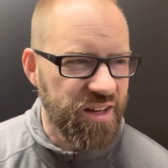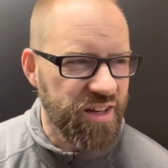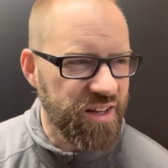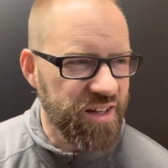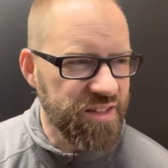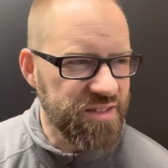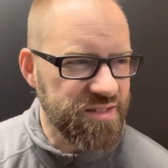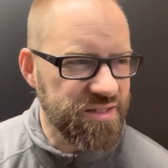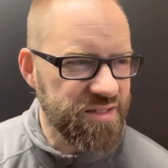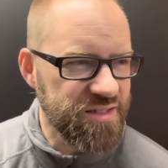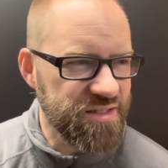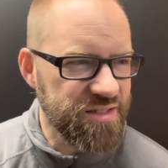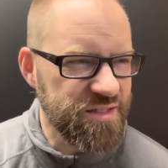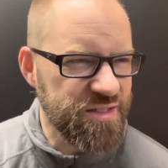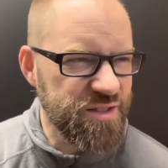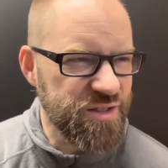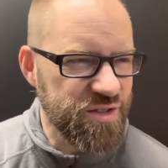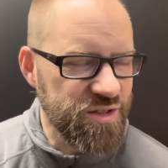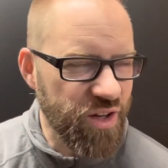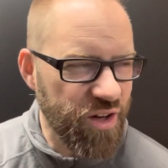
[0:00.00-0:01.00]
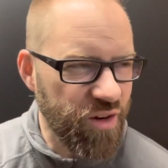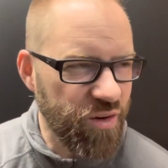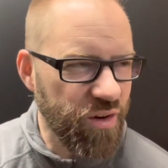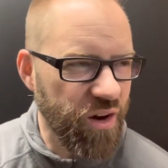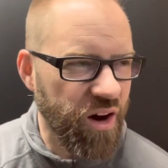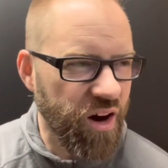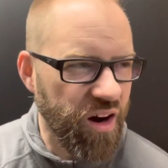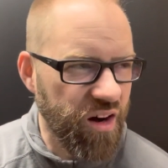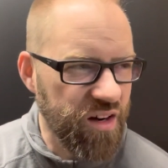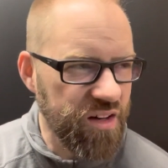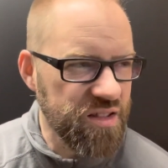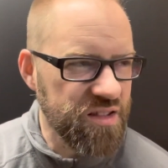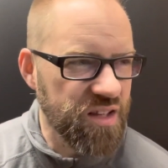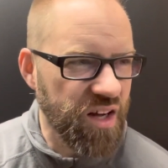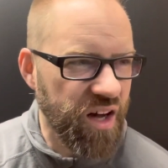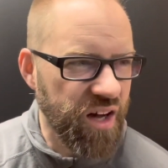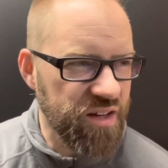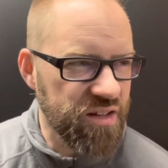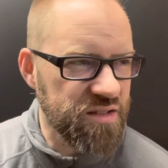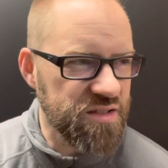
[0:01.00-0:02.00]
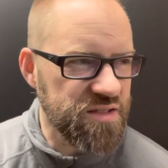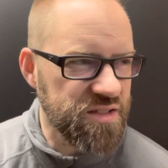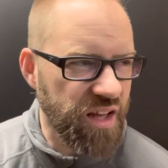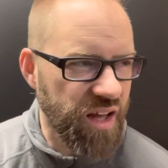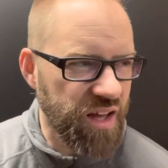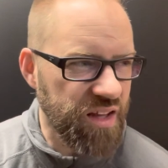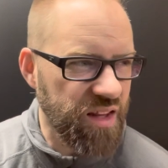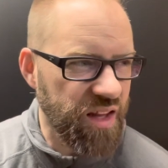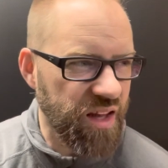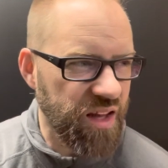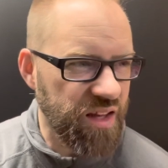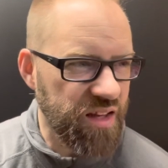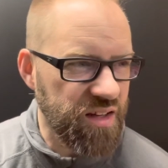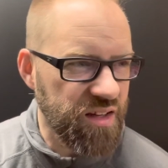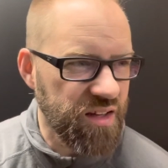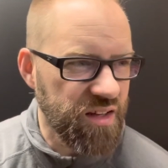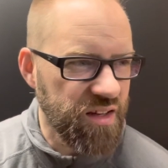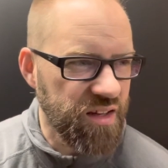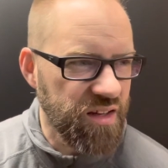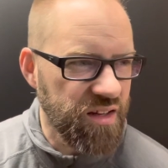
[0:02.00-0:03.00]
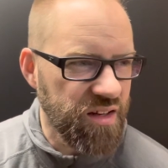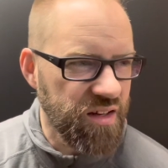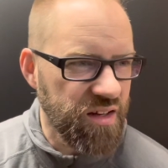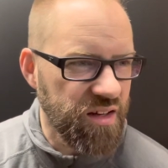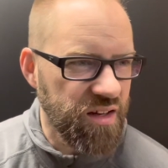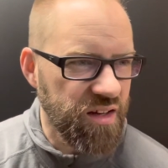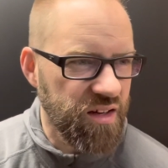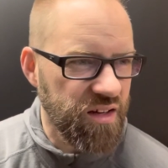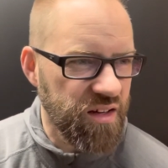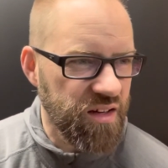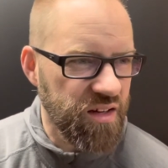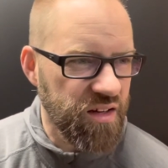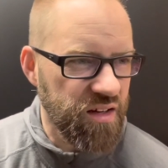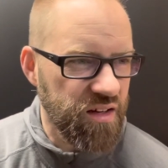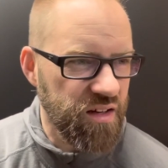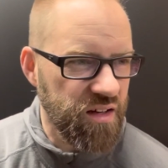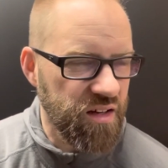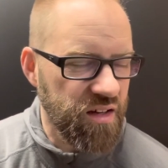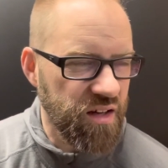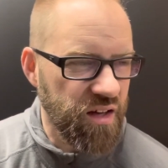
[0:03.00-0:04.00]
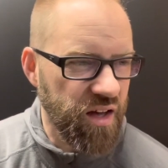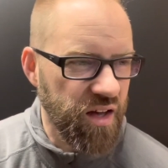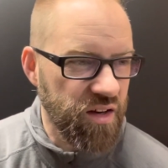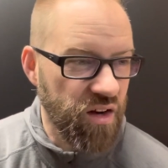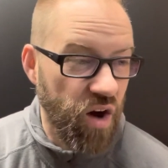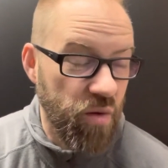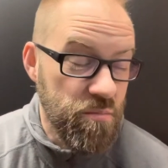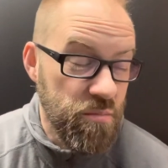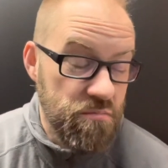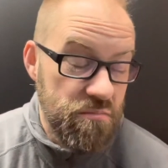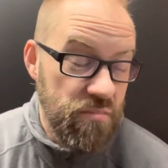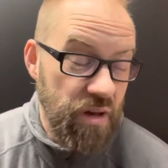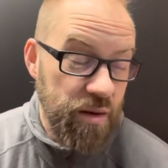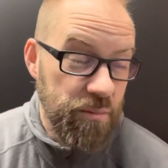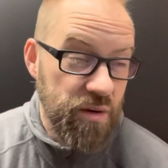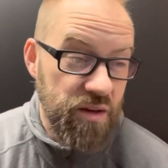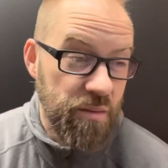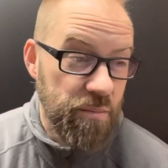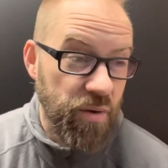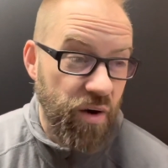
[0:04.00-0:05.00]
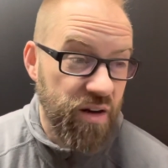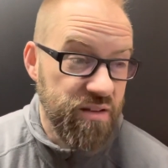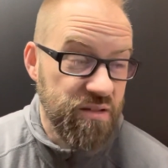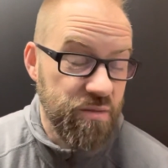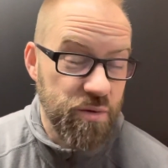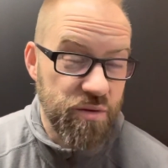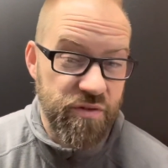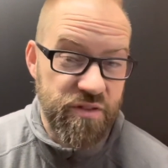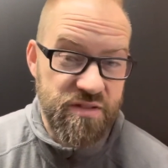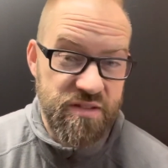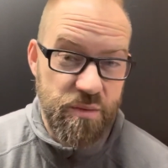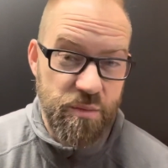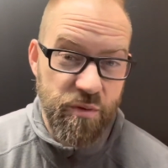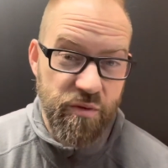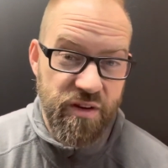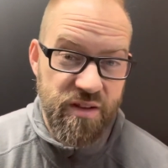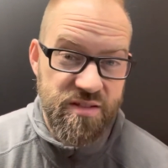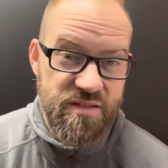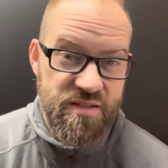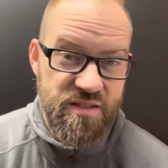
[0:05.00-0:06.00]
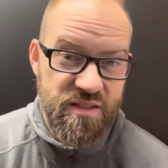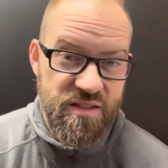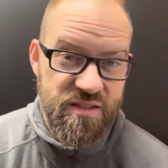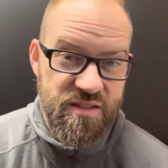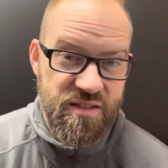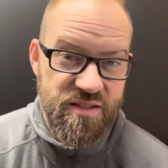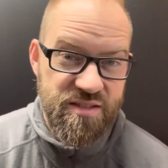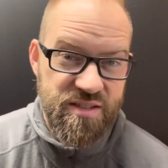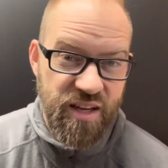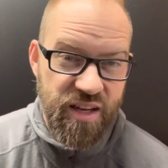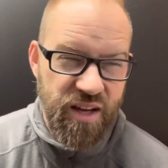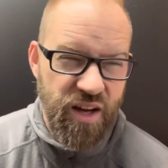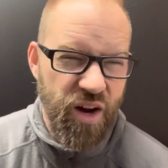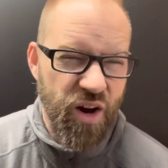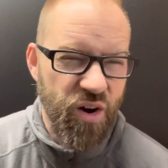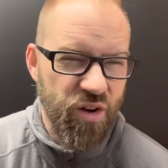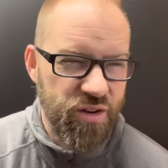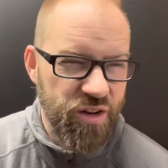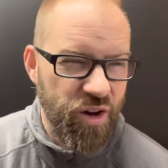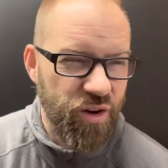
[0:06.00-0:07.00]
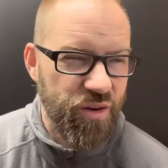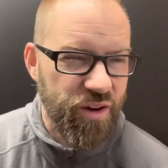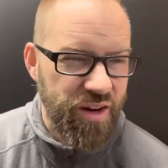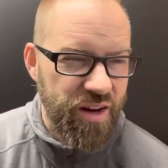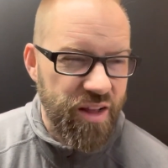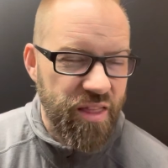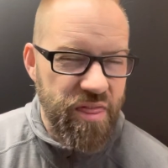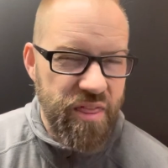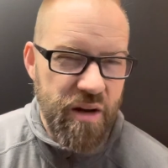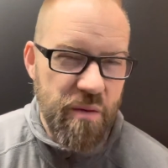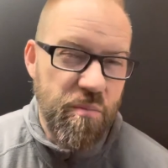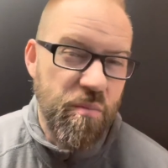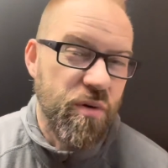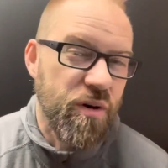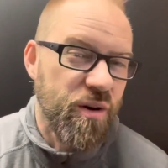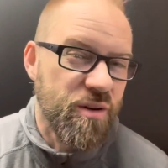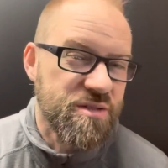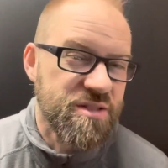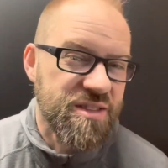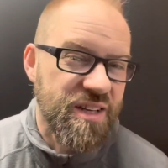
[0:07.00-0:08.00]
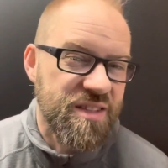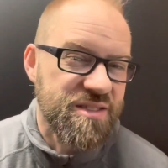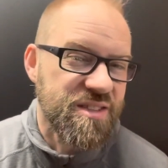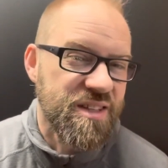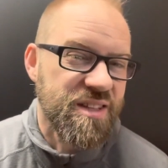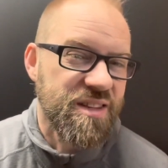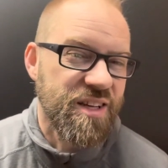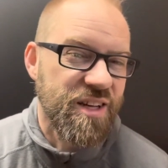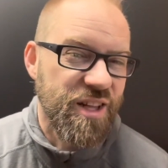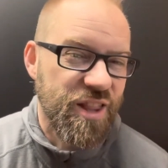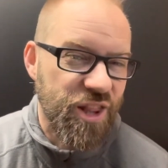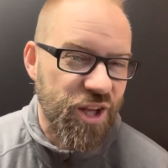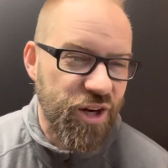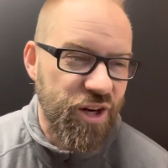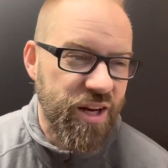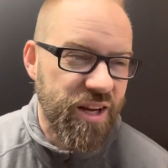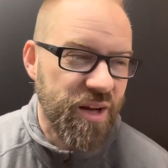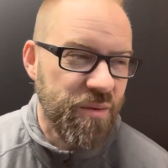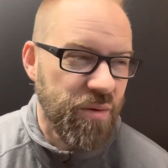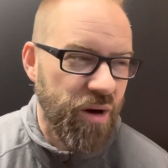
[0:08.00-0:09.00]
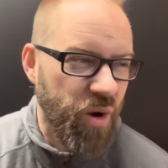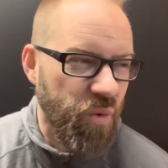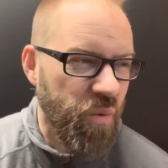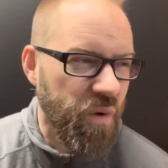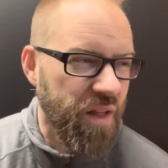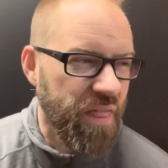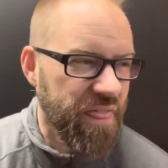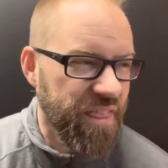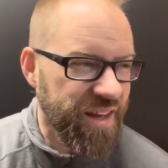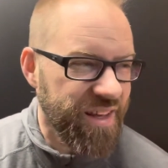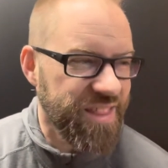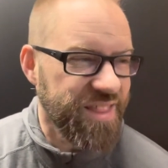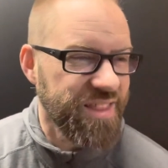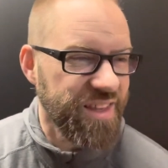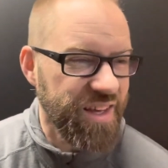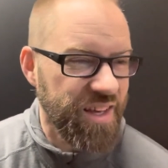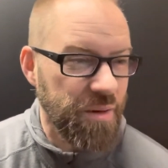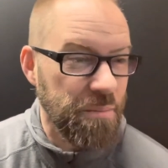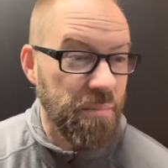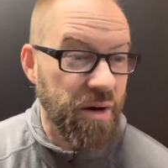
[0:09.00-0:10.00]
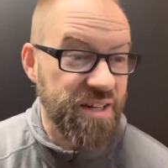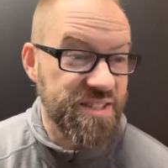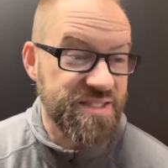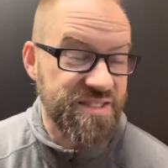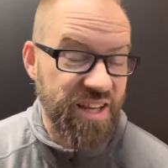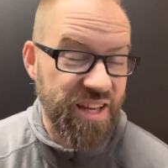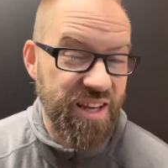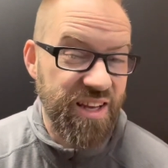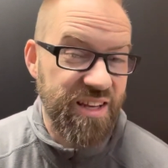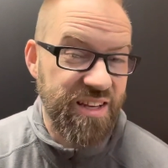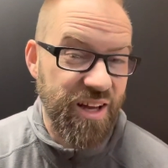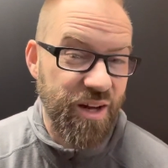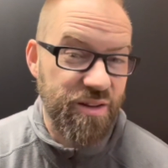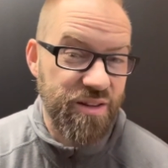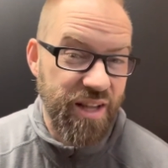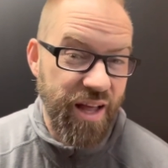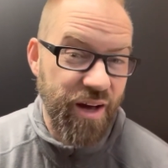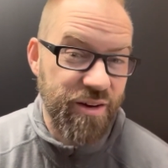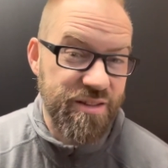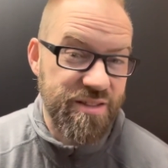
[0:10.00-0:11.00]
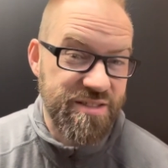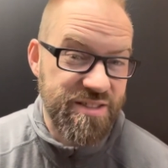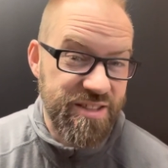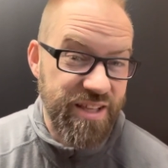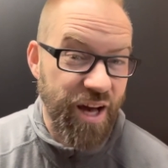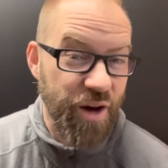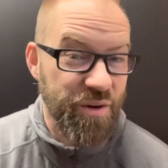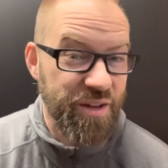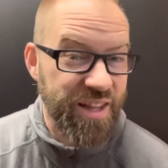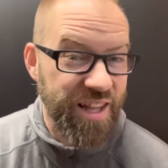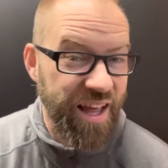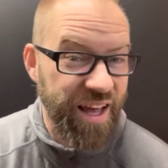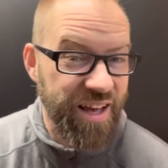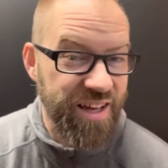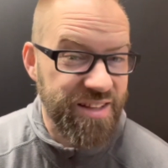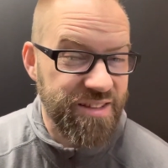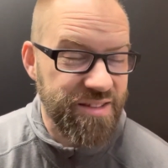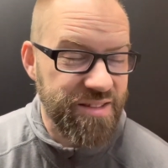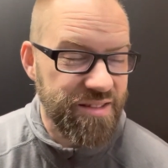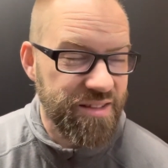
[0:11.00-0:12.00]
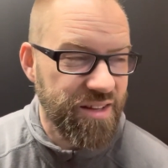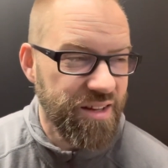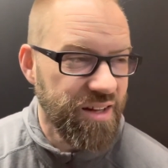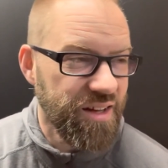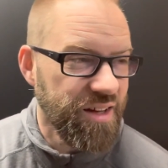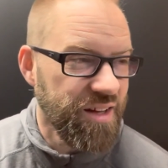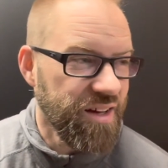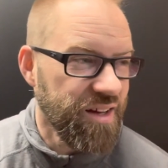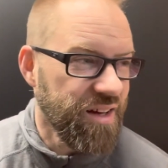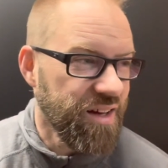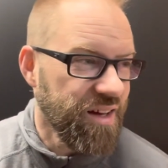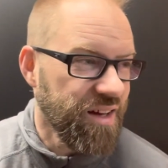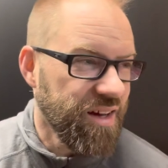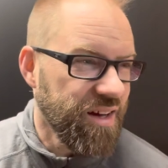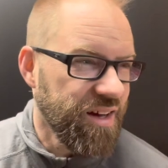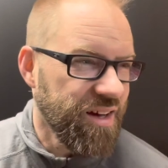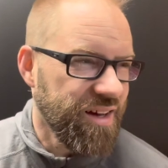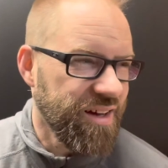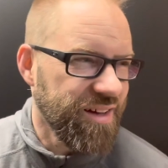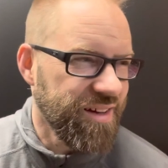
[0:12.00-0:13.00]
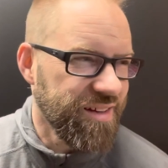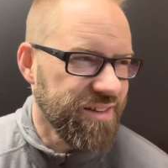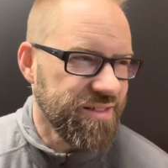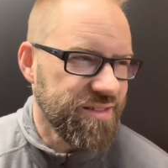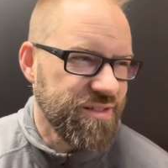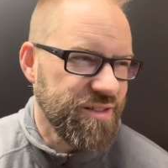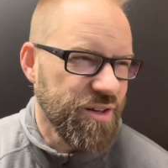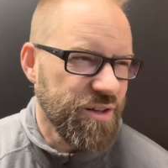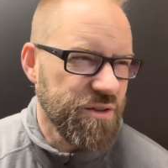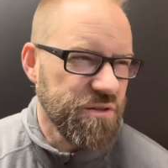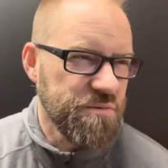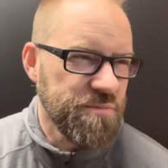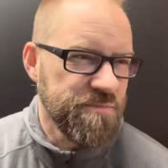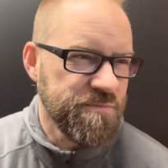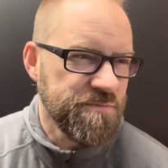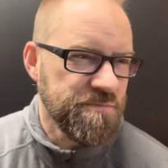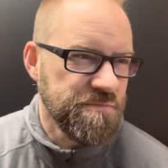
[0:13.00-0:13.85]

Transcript: It's so hard to understand that. And maybe impossible for some of us to say, oh no, they're processing. They're learning about what they think by saying it out loud to see how it lands. So